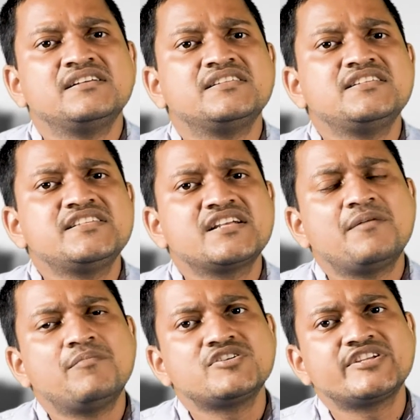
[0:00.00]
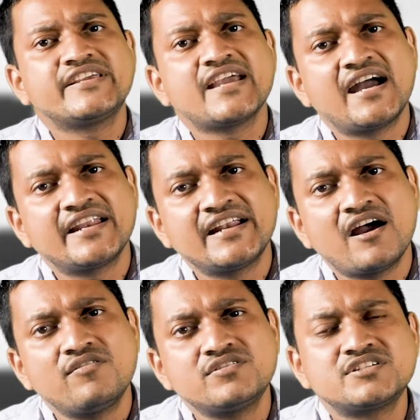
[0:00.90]
This is a composting carried
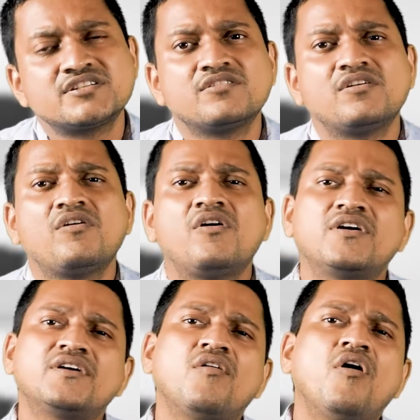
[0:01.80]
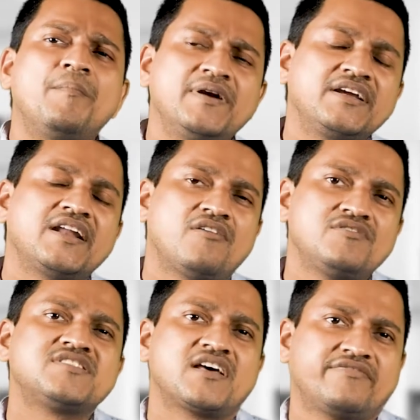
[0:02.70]
out on open
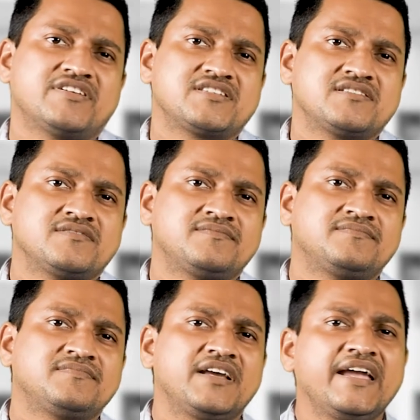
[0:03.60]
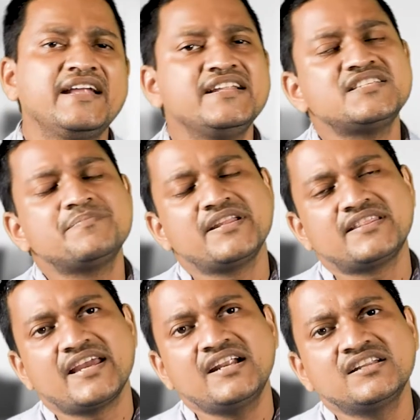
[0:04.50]
ground surface. In this
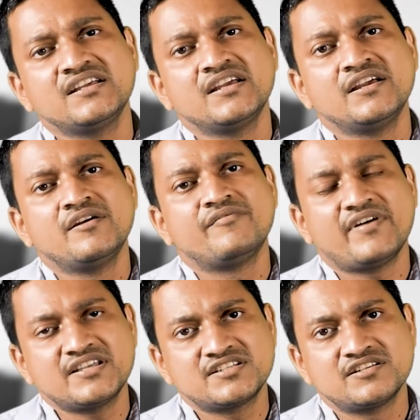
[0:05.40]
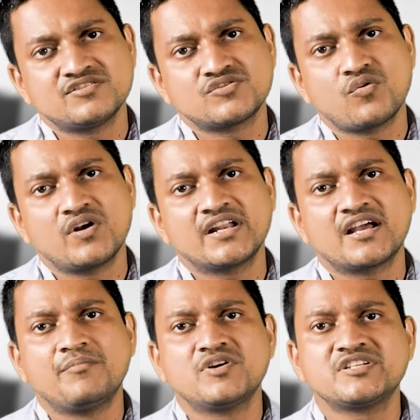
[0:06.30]
method, First, solid
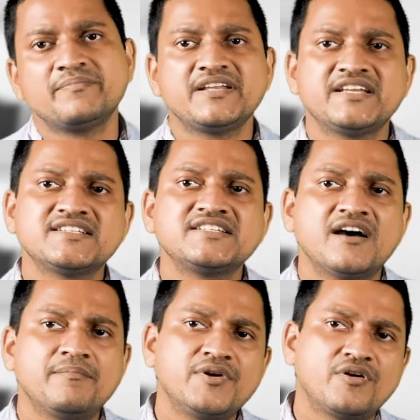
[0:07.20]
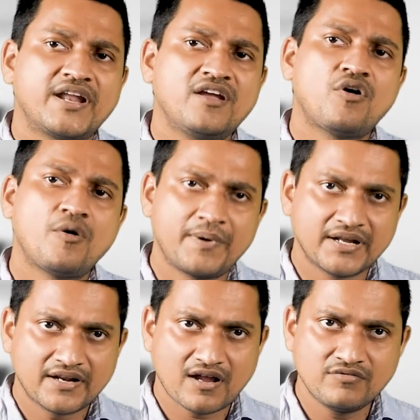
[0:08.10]
composting material is dumped on a
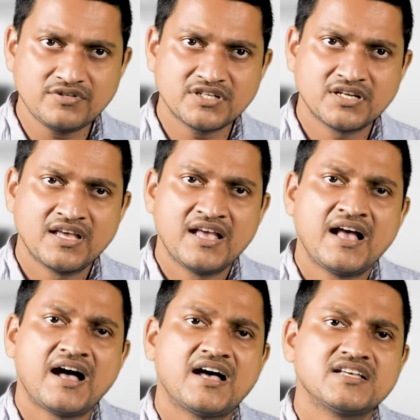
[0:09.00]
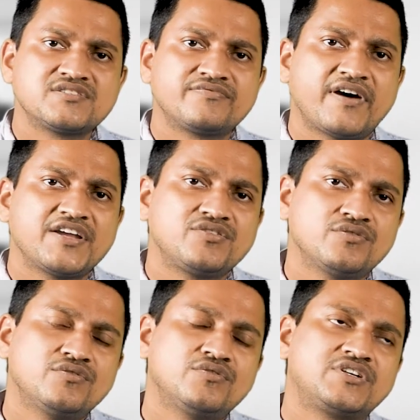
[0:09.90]
open ground as 5
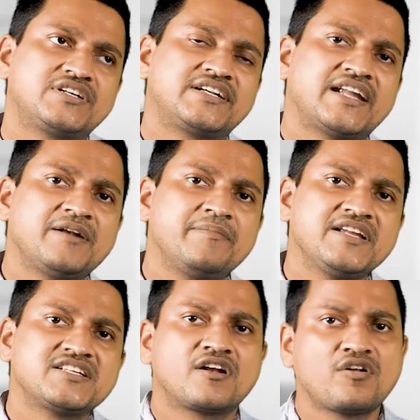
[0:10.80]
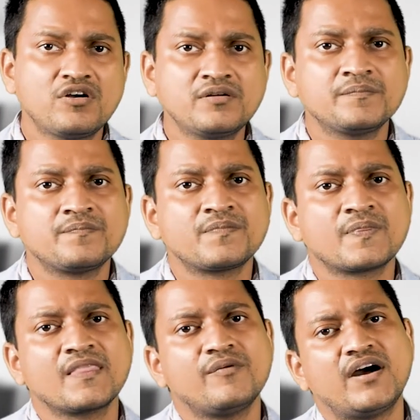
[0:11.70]
to 10 meter long,
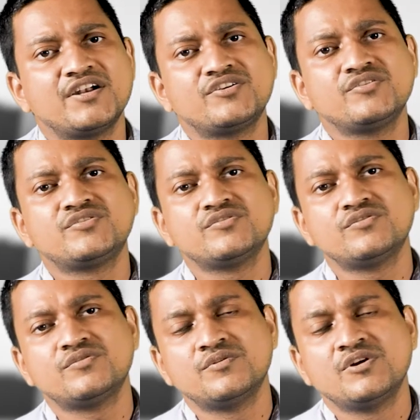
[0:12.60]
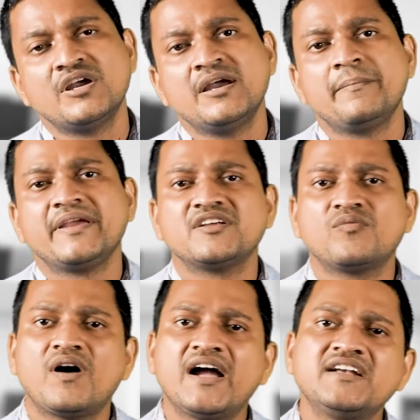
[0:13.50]
1 to 2 meter
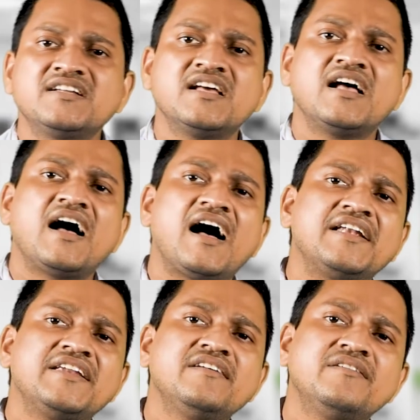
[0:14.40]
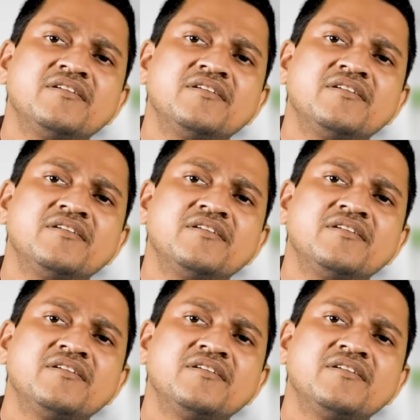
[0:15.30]
wide and